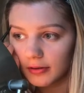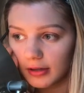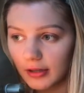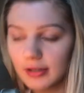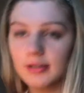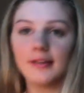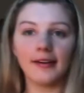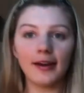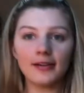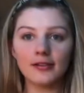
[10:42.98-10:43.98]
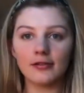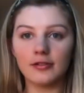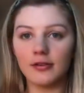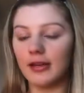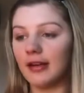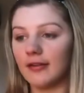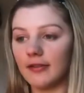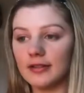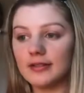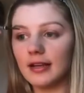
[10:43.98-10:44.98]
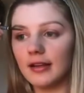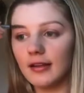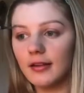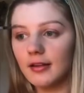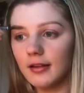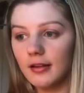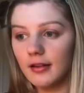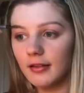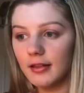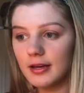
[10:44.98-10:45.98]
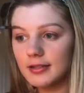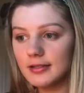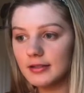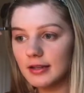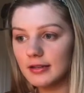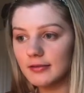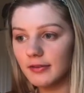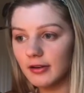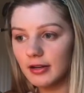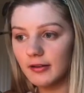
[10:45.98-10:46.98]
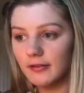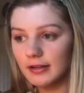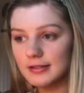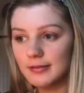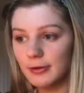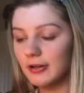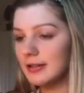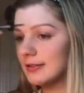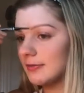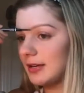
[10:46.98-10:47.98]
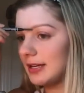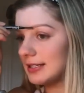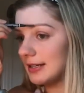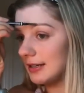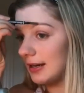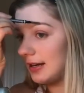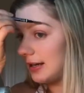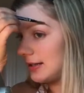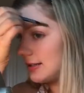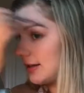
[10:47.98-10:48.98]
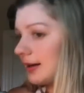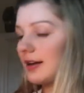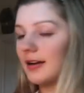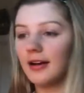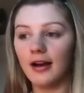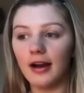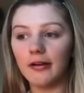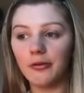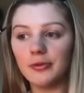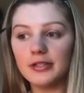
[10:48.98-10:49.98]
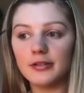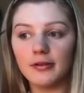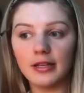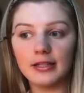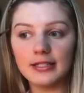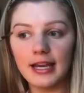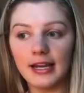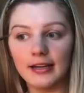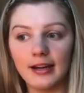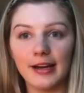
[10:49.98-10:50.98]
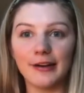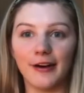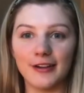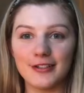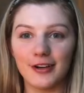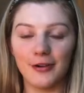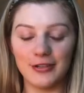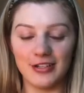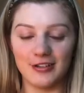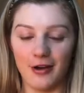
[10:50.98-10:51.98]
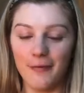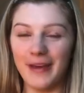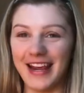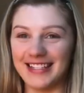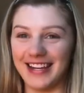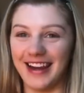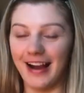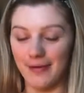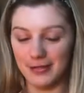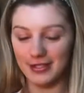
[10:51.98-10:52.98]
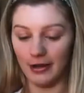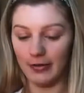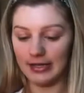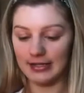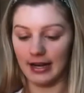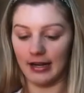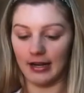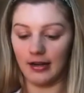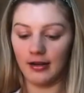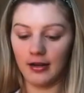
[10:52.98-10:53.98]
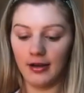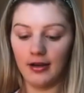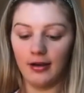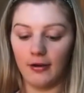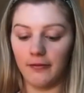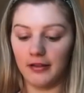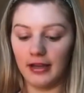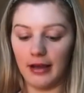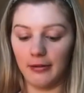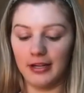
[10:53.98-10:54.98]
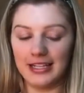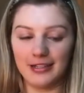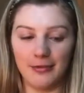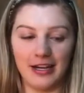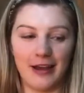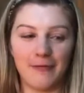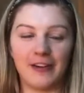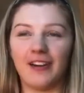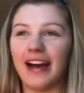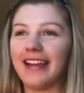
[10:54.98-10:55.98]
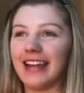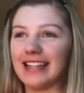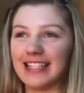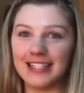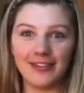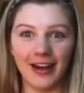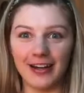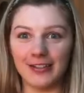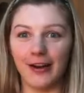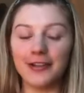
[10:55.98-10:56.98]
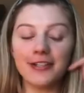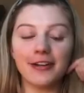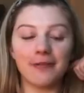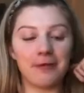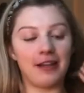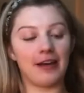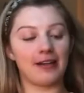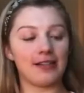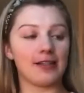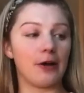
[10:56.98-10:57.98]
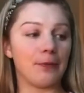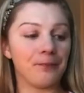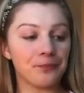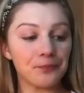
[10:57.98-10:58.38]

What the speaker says: And yeah, so doing events like this is very good experience for me. And tonight I will be doing the Tech 9 concert, which is amazing. I'm so excited. Hopefully I will get to meet him, and I think Dizzy Wright is also going to be there, so